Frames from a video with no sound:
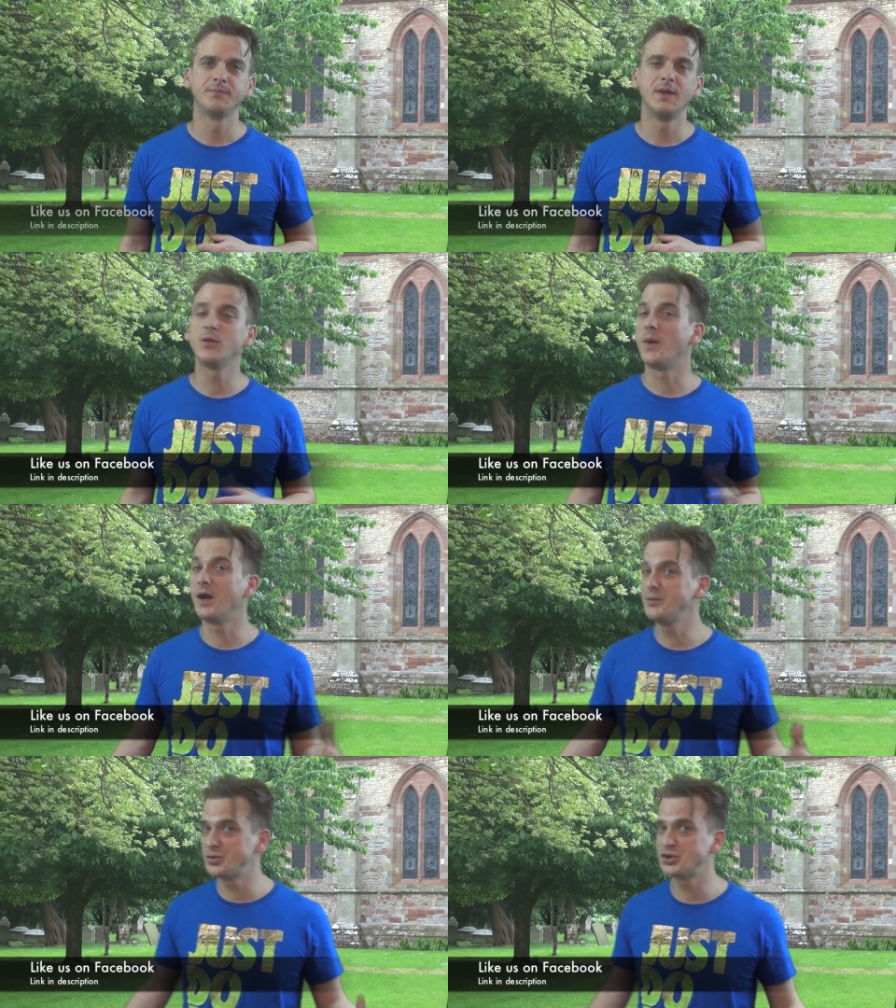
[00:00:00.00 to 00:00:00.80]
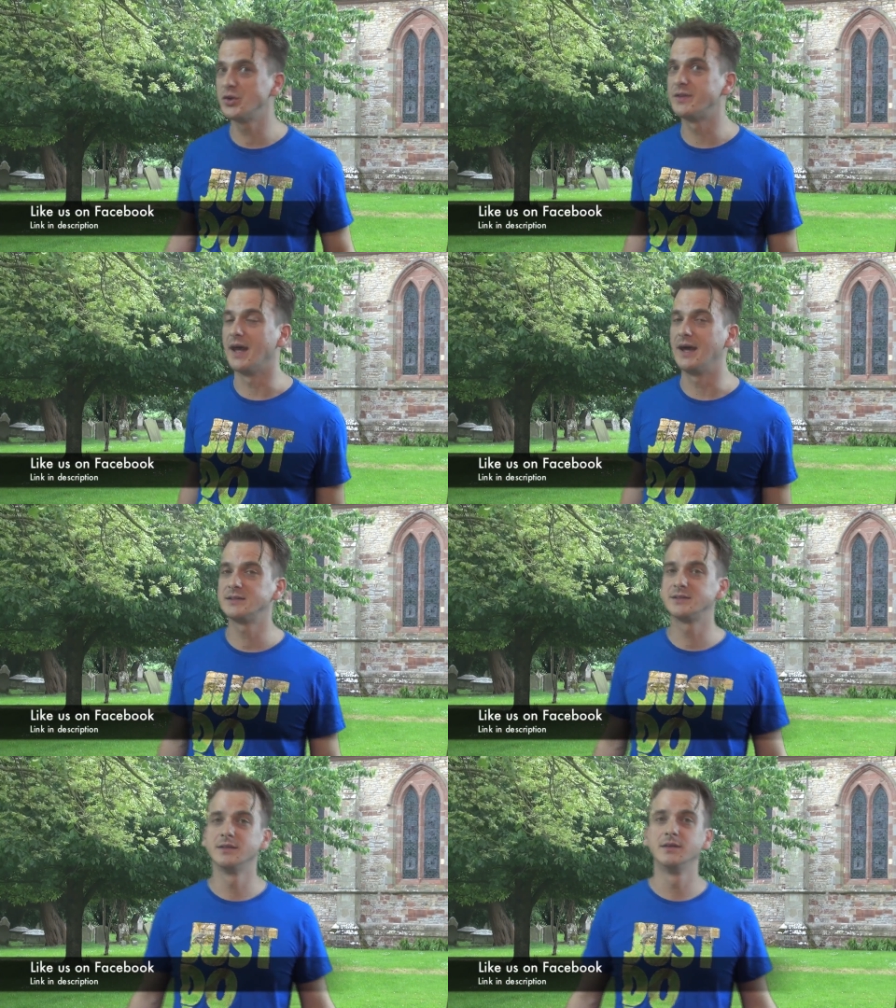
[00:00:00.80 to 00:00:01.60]
Either way, I hope you enjoyed
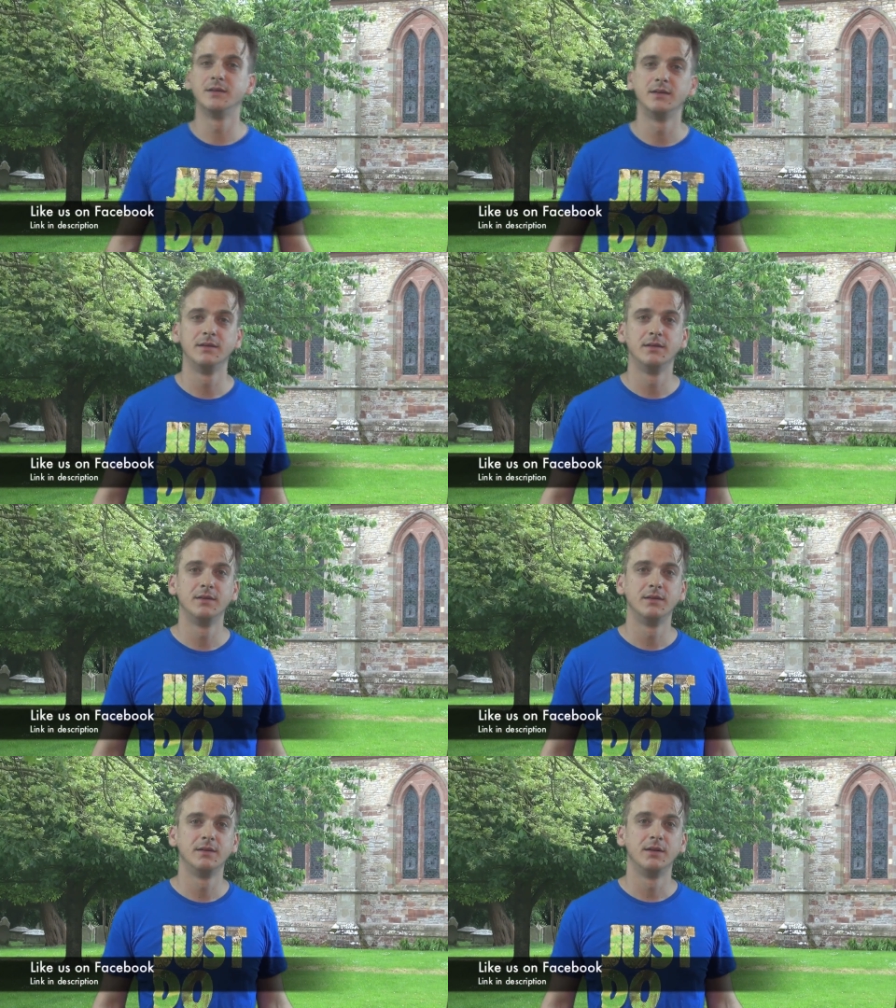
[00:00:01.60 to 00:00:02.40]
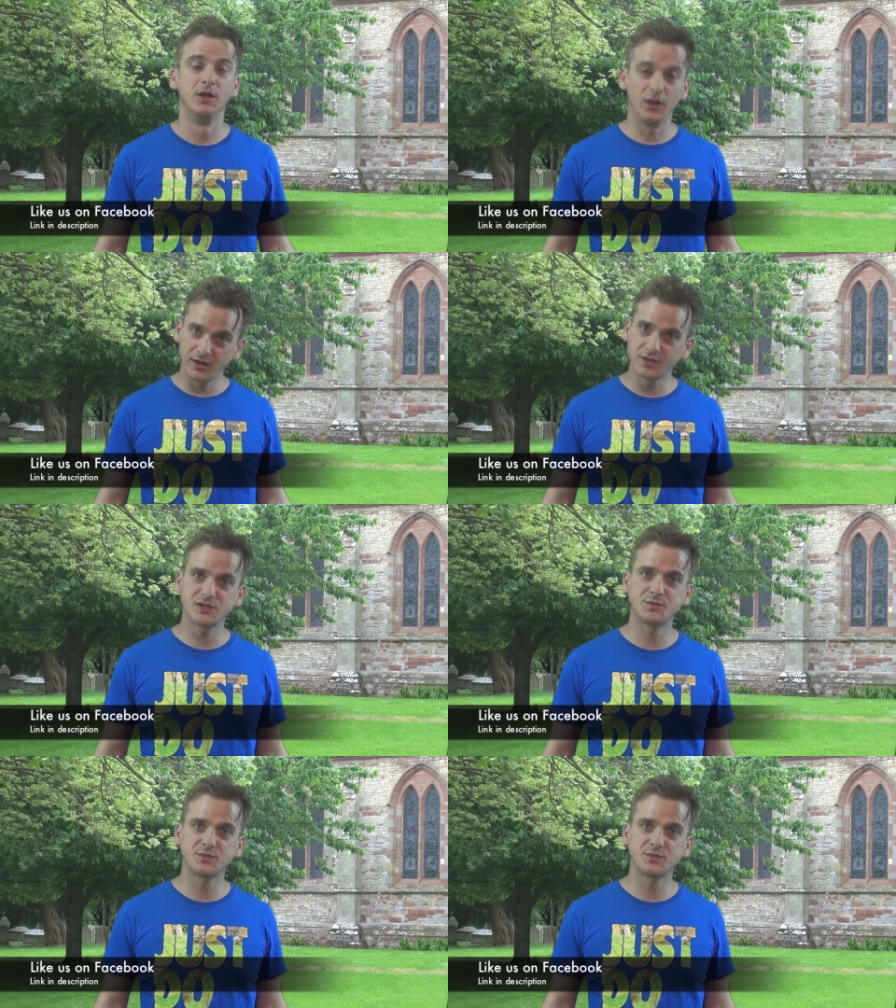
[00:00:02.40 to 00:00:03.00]
that. Like and